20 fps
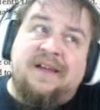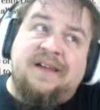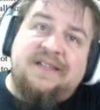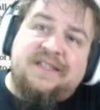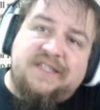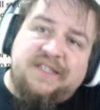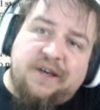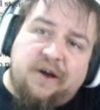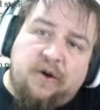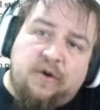
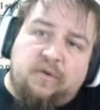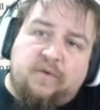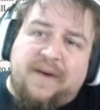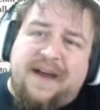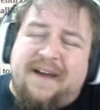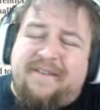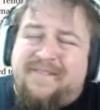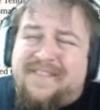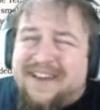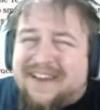So
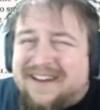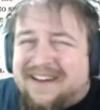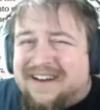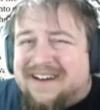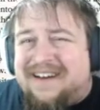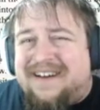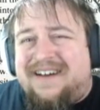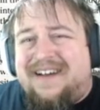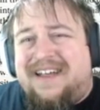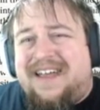
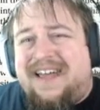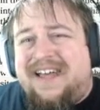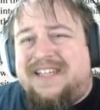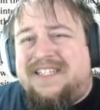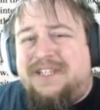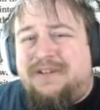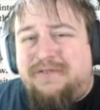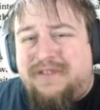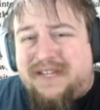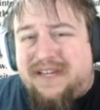Ravnica is
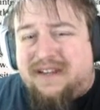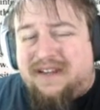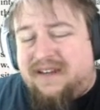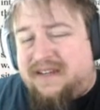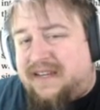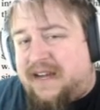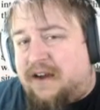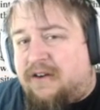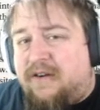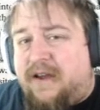
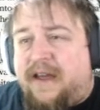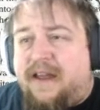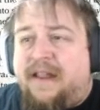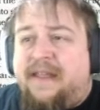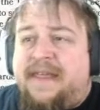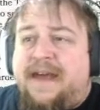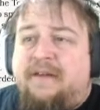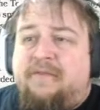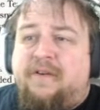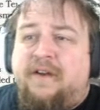utilitarian in
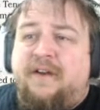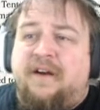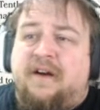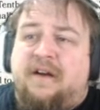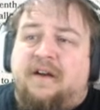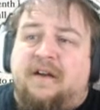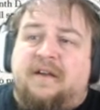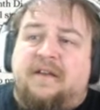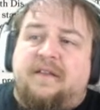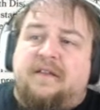that
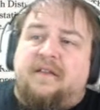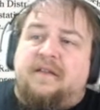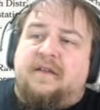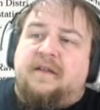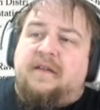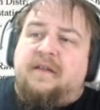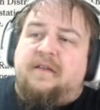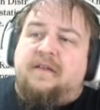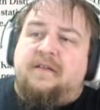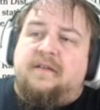regard,
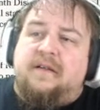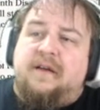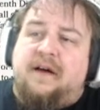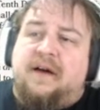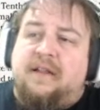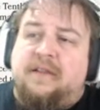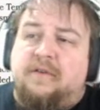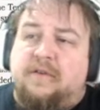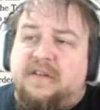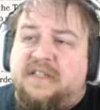uh,
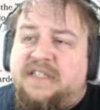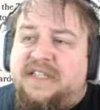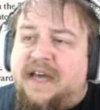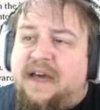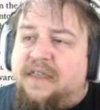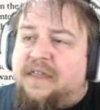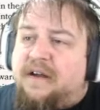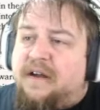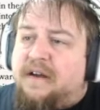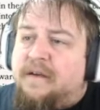Lord
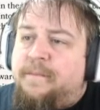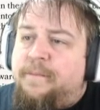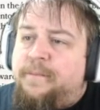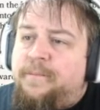Sathar.